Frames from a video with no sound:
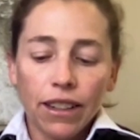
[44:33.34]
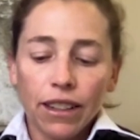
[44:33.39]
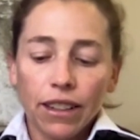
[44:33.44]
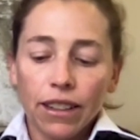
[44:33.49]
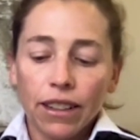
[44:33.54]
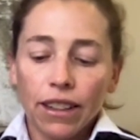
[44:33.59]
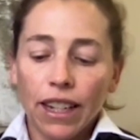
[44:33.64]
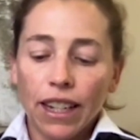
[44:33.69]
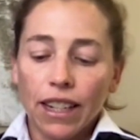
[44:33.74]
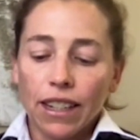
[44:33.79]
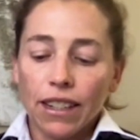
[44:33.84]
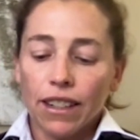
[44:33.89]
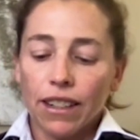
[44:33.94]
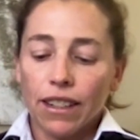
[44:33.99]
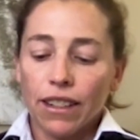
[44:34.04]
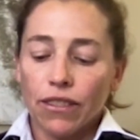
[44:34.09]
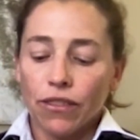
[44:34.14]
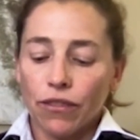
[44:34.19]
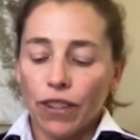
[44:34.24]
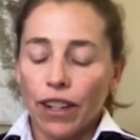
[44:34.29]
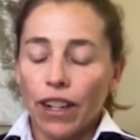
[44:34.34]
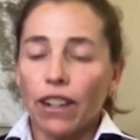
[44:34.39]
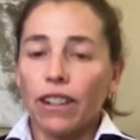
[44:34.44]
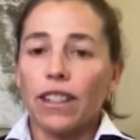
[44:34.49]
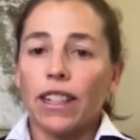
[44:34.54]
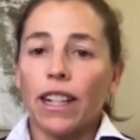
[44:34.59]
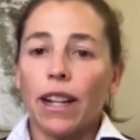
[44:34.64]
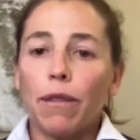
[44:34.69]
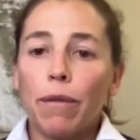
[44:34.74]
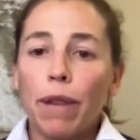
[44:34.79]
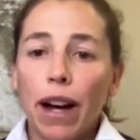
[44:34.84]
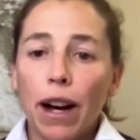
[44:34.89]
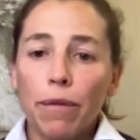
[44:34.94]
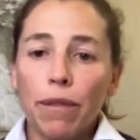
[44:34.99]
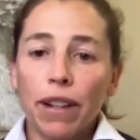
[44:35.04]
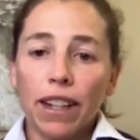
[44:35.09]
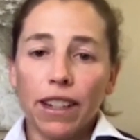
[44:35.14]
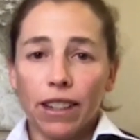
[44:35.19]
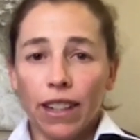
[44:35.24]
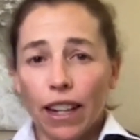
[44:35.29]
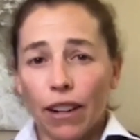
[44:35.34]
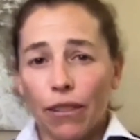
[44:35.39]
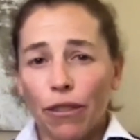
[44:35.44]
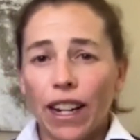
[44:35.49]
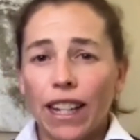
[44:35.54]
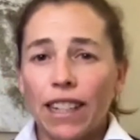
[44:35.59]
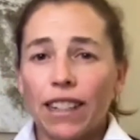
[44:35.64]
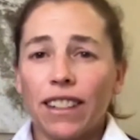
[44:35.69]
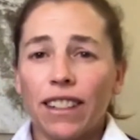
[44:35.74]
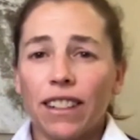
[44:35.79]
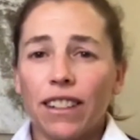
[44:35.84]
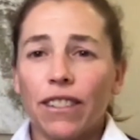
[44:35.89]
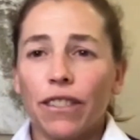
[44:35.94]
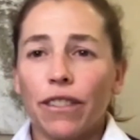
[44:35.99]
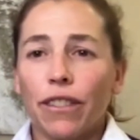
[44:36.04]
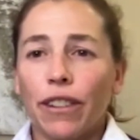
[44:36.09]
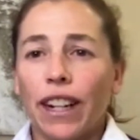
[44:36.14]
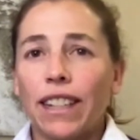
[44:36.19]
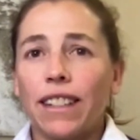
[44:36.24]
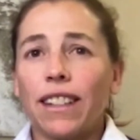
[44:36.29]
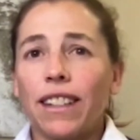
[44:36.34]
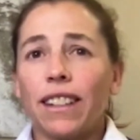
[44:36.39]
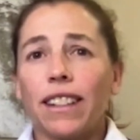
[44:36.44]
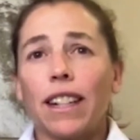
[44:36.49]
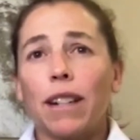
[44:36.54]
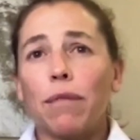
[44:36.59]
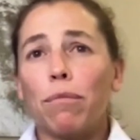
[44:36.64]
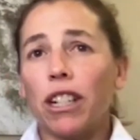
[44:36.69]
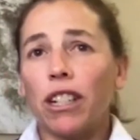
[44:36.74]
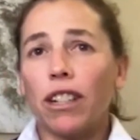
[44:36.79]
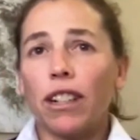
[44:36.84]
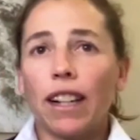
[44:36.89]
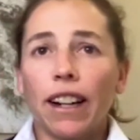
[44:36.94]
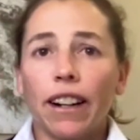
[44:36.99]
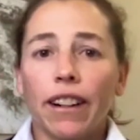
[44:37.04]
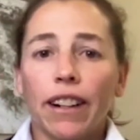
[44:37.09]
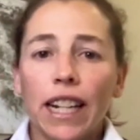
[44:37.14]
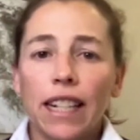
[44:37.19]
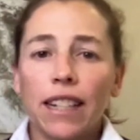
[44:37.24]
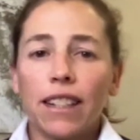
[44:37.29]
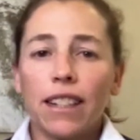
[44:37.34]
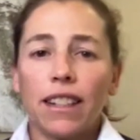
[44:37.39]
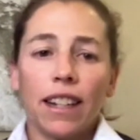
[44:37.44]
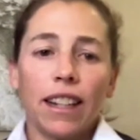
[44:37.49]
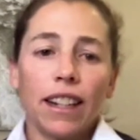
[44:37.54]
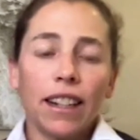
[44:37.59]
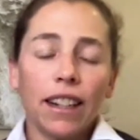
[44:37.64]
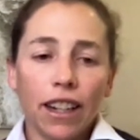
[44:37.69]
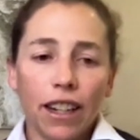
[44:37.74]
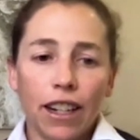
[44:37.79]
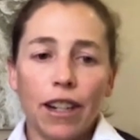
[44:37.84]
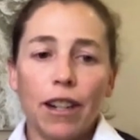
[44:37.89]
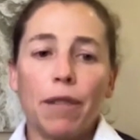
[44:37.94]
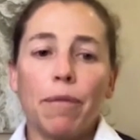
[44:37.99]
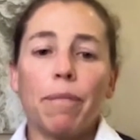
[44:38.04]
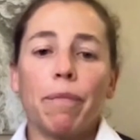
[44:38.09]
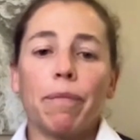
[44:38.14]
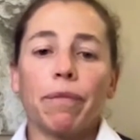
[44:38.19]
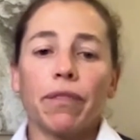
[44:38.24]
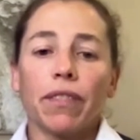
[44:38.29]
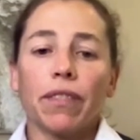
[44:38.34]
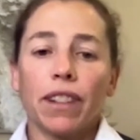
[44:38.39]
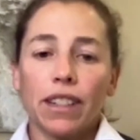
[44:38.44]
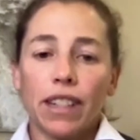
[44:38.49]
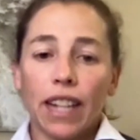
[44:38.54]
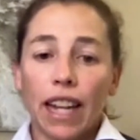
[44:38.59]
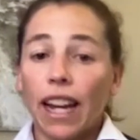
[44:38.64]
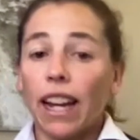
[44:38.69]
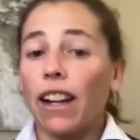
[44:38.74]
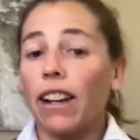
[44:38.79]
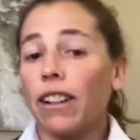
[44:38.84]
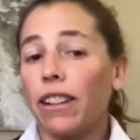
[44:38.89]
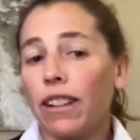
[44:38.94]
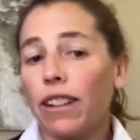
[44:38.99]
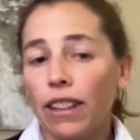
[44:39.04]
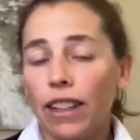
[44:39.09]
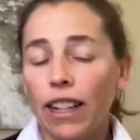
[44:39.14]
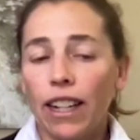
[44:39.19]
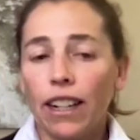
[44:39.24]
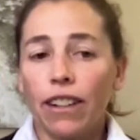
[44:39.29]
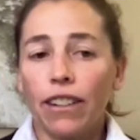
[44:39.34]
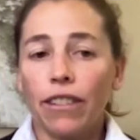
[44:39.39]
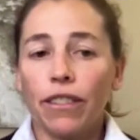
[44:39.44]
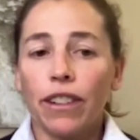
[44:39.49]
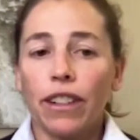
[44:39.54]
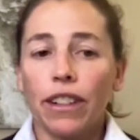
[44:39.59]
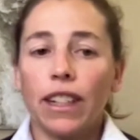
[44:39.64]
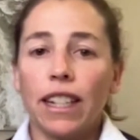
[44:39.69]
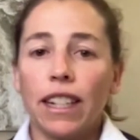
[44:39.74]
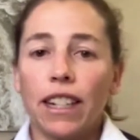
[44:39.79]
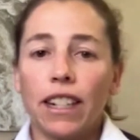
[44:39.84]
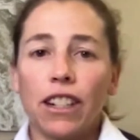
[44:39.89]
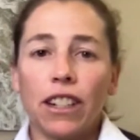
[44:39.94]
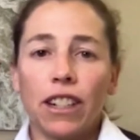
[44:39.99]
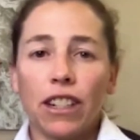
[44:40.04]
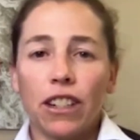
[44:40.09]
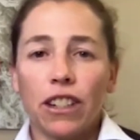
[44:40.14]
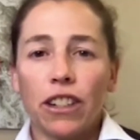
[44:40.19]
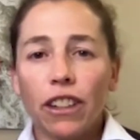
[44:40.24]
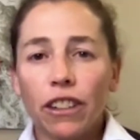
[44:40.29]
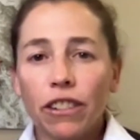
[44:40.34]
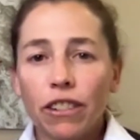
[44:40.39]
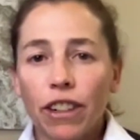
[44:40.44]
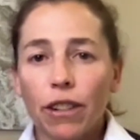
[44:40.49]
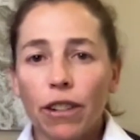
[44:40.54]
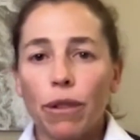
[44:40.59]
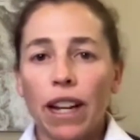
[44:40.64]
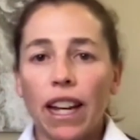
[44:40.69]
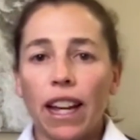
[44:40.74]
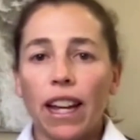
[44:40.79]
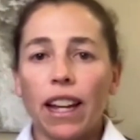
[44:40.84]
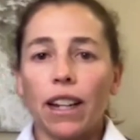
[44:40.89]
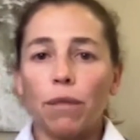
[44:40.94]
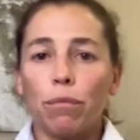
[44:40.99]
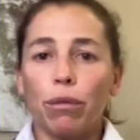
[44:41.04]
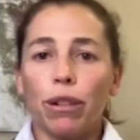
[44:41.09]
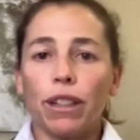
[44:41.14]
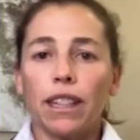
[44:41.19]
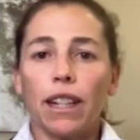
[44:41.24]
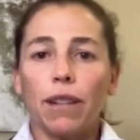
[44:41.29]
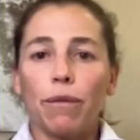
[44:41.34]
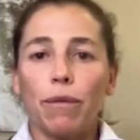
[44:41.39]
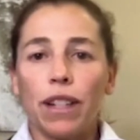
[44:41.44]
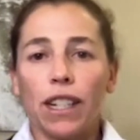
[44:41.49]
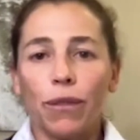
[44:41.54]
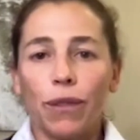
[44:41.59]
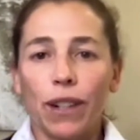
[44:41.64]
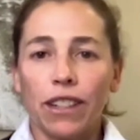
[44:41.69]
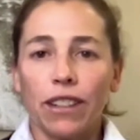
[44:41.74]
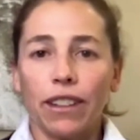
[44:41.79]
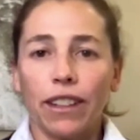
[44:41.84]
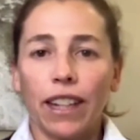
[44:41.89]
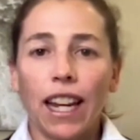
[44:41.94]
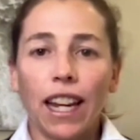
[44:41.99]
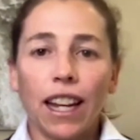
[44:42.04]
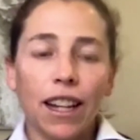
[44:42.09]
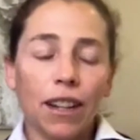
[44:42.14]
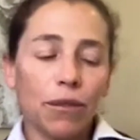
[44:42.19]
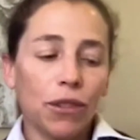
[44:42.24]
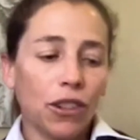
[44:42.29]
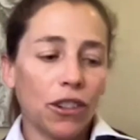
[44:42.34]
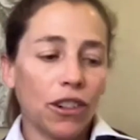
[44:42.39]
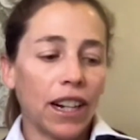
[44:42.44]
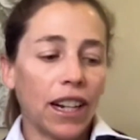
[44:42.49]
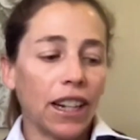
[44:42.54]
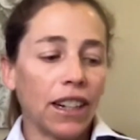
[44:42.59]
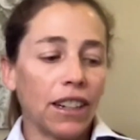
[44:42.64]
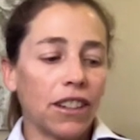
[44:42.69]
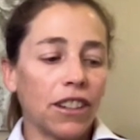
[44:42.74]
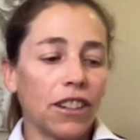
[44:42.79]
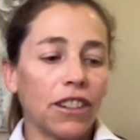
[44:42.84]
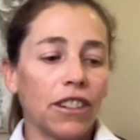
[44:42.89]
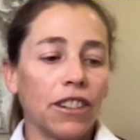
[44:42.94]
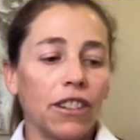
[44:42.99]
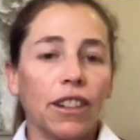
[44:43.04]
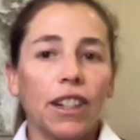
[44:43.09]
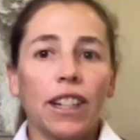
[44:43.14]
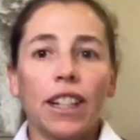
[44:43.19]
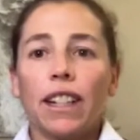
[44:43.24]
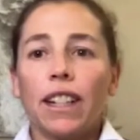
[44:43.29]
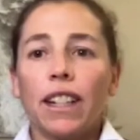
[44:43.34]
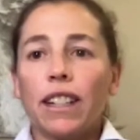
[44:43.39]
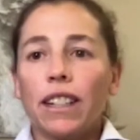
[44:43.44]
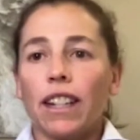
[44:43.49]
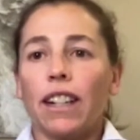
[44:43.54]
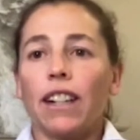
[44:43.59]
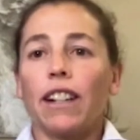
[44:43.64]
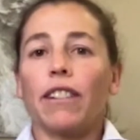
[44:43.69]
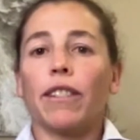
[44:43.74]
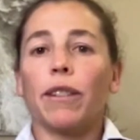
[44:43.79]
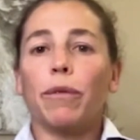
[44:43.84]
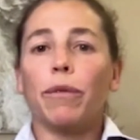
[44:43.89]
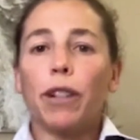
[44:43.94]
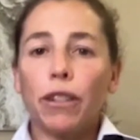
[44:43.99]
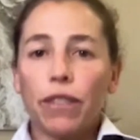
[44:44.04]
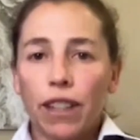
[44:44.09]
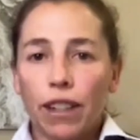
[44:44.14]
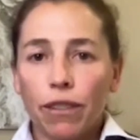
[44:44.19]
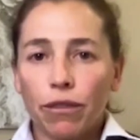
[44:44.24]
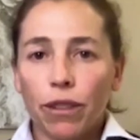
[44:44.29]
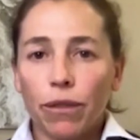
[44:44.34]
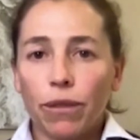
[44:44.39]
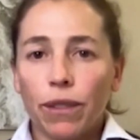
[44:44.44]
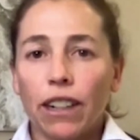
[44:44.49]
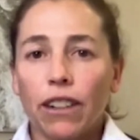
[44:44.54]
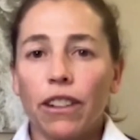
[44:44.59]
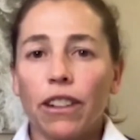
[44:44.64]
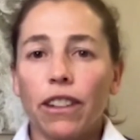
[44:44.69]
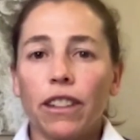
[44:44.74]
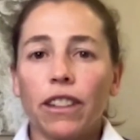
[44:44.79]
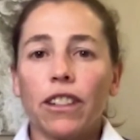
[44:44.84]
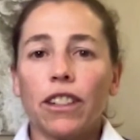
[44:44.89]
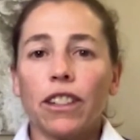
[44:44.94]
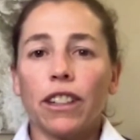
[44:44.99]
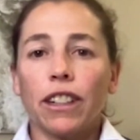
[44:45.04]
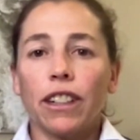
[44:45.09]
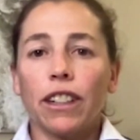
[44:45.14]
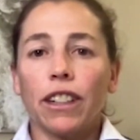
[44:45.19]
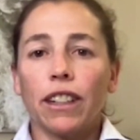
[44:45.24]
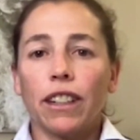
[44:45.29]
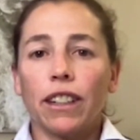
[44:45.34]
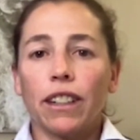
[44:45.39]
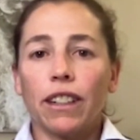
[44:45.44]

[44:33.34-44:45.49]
these fears come about because like Franciscan missionaries did come take a lot of indigenous children away and put them in special camps trying to, remove them from their culture and